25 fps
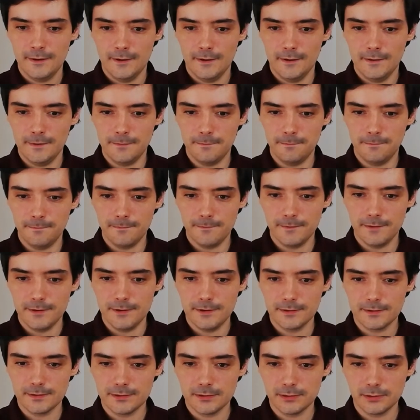
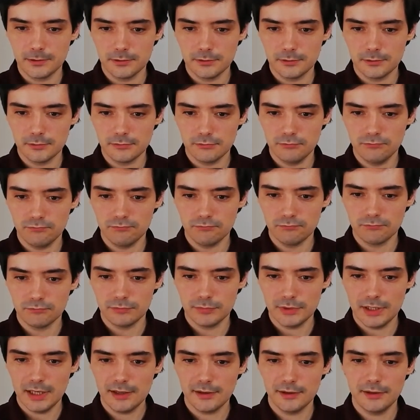And so,
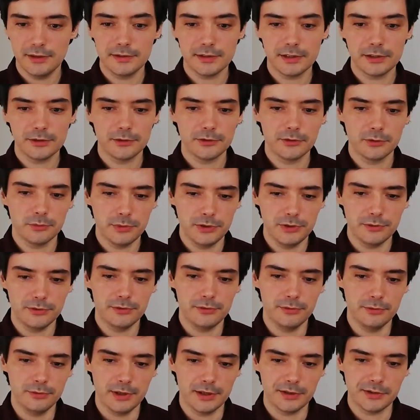yeah, it can also be
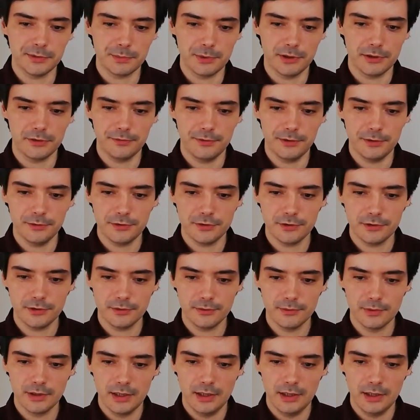used to express future